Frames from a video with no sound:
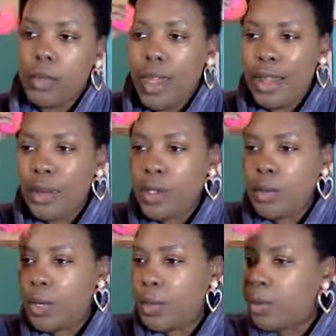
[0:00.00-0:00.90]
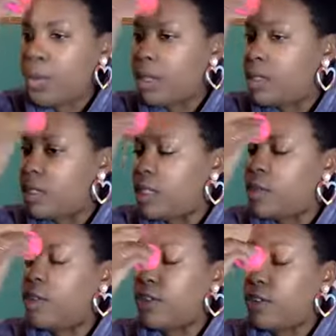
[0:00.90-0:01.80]
I know some people put
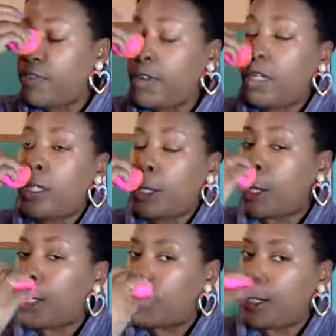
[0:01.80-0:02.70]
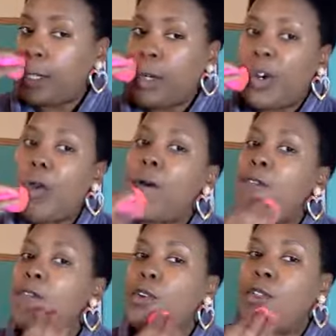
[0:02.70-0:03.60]
foundation or concealer
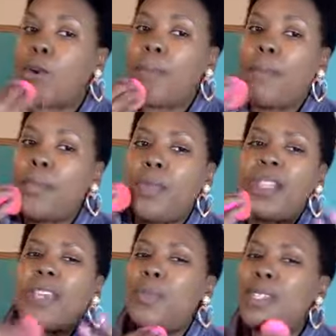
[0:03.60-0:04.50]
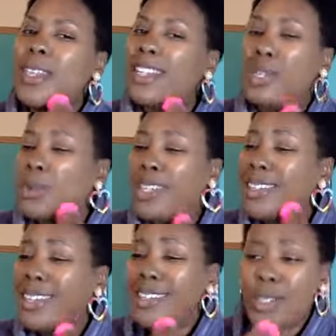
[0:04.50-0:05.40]
over their lips. I don't like
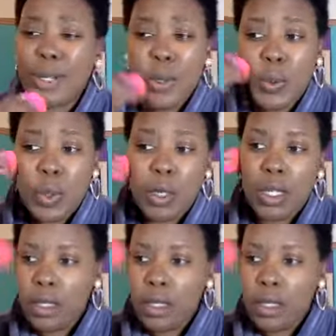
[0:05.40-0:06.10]
that, so I don't do it.